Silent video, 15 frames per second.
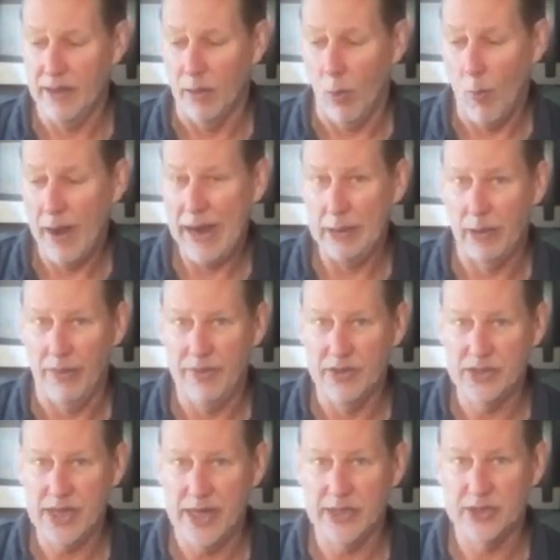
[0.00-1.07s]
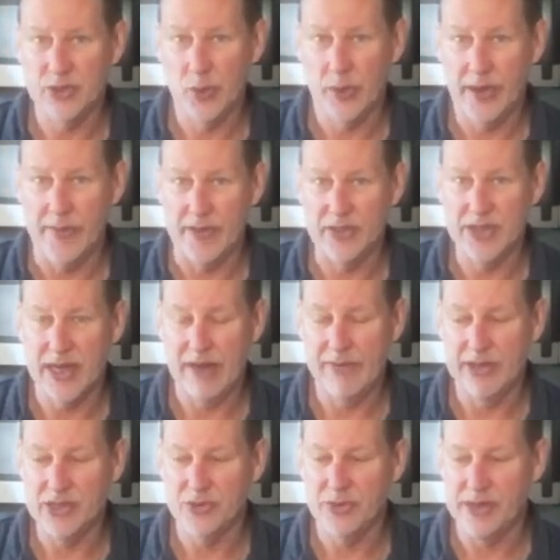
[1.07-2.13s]
a wine with this kind of story, this kind of
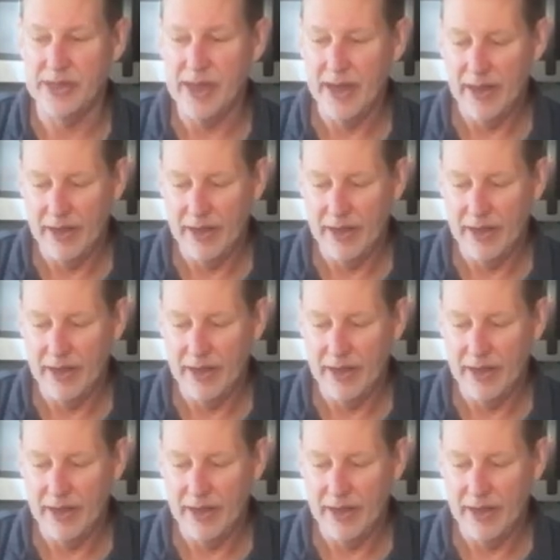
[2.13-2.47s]
history,